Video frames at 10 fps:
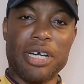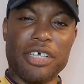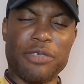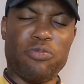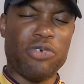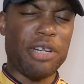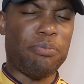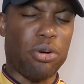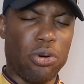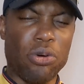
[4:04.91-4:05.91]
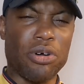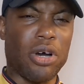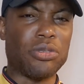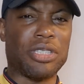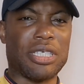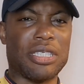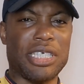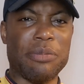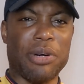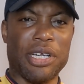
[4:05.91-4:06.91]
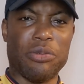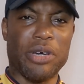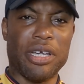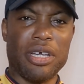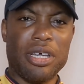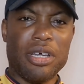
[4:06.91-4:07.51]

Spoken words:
As a really poor goal to concede, by the way.